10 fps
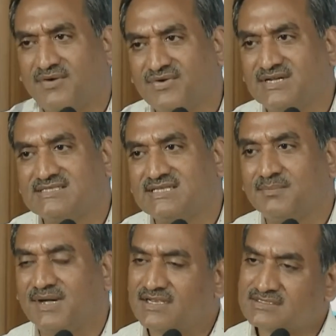of it is in the
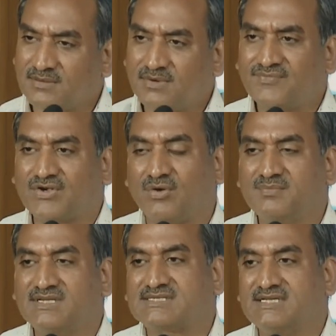mind, some of it
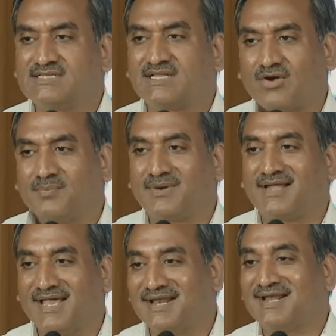obviously in the
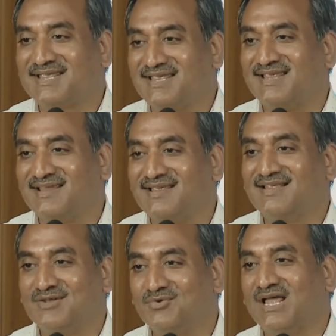corporate hierarchy, you will